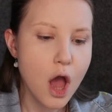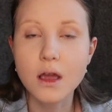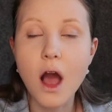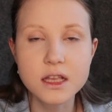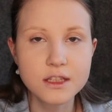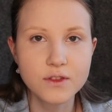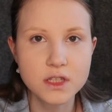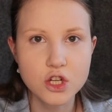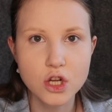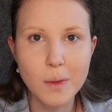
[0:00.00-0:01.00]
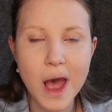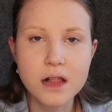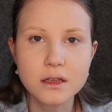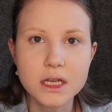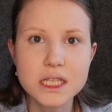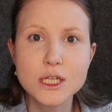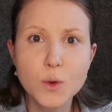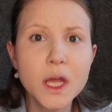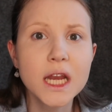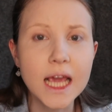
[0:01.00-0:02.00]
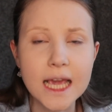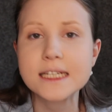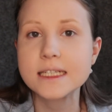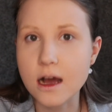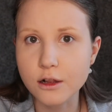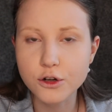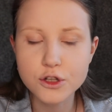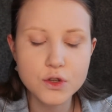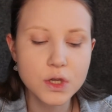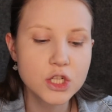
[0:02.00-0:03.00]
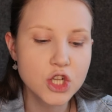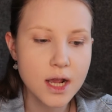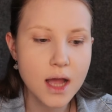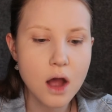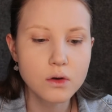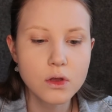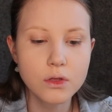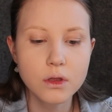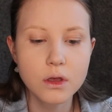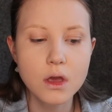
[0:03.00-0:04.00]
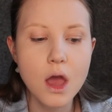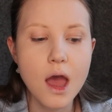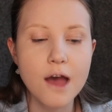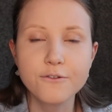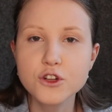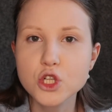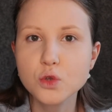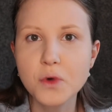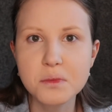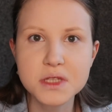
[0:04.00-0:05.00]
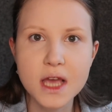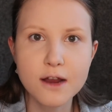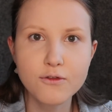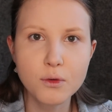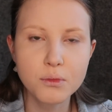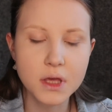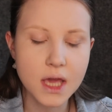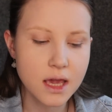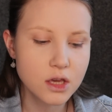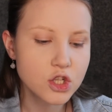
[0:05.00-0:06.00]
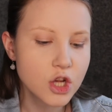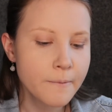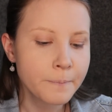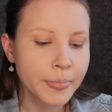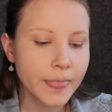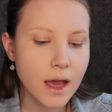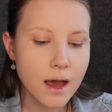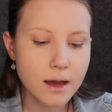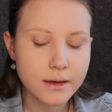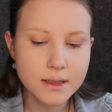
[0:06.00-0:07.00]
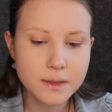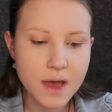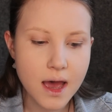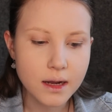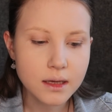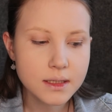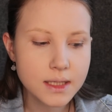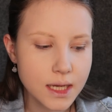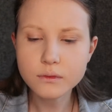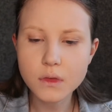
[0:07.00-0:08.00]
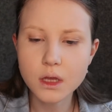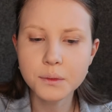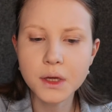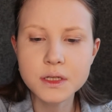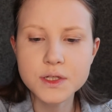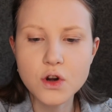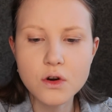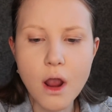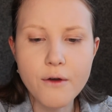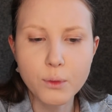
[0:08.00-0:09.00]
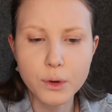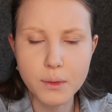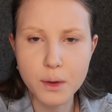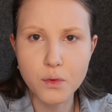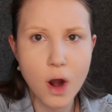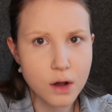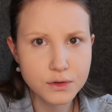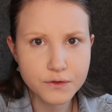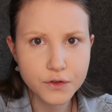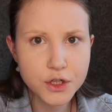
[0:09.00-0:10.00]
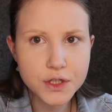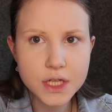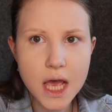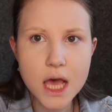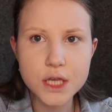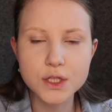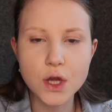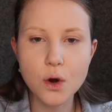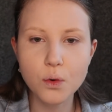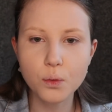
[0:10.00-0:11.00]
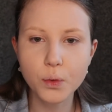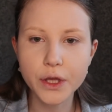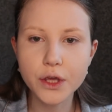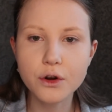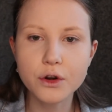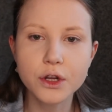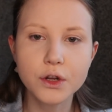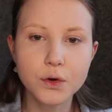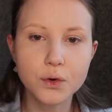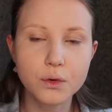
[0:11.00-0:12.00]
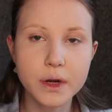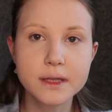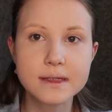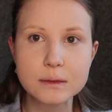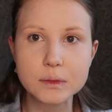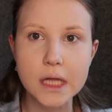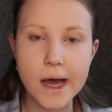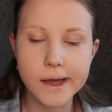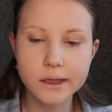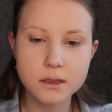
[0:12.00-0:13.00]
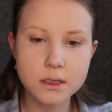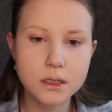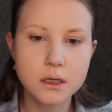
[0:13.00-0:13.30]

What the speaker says: The cost of this eyeshadow palette is $28. You can check out on the official website from BH Cosmetics. I'm gonna start off with my brows first. So we are gonna create some lines.